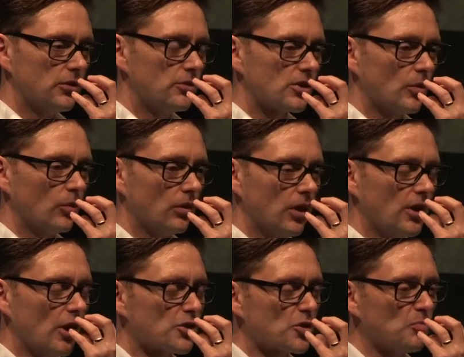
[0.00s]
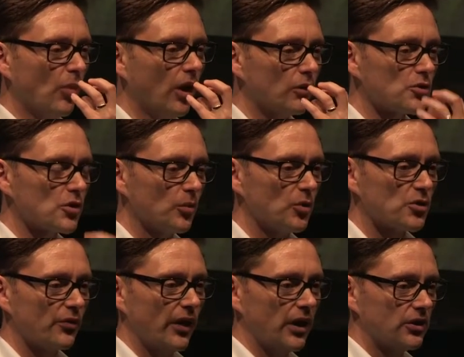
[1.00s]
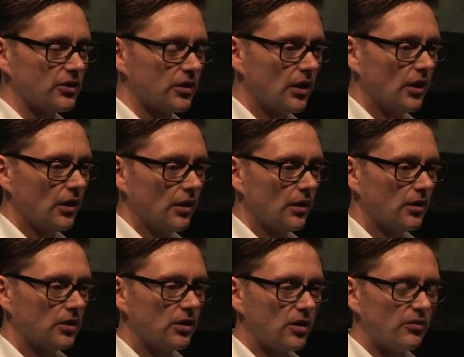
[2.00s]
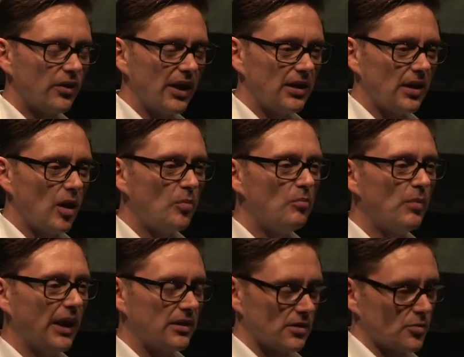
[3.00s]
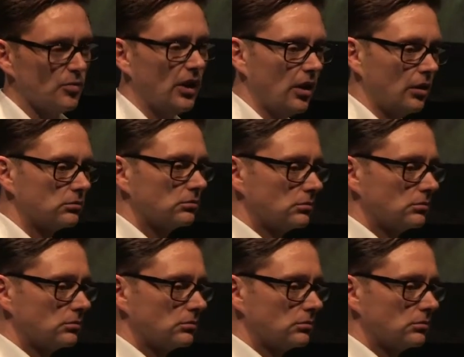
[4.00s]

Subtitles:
use a smile on someone's face can convey immense meaning.